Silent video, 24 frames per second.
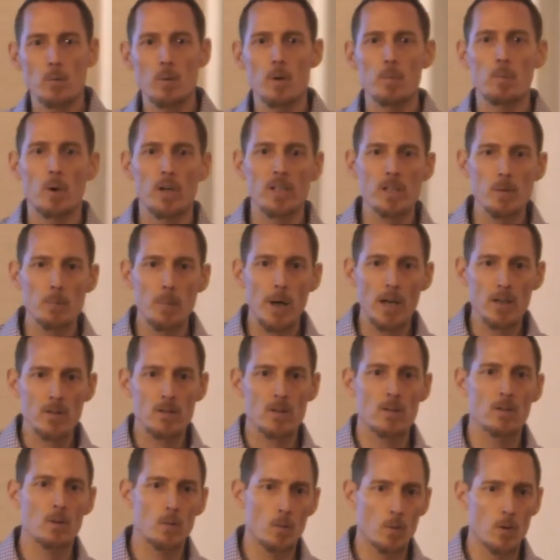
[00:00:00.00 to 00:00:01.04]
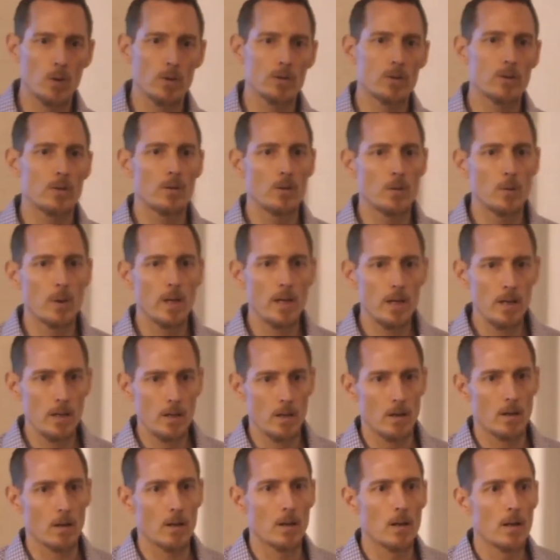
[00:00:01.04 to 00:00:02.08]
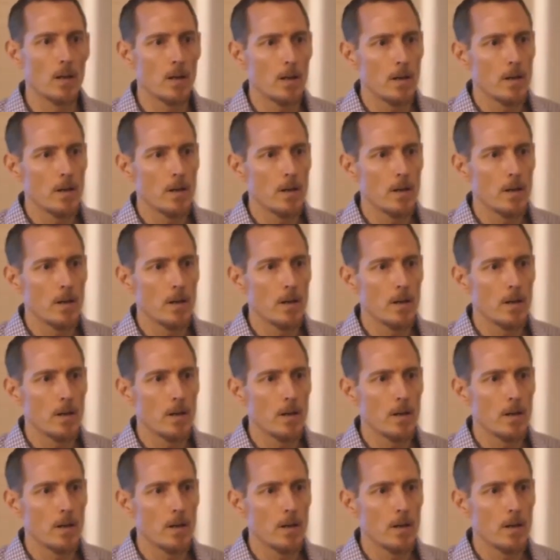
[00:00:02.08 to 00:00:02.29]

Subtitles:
We bring the best in the world to you here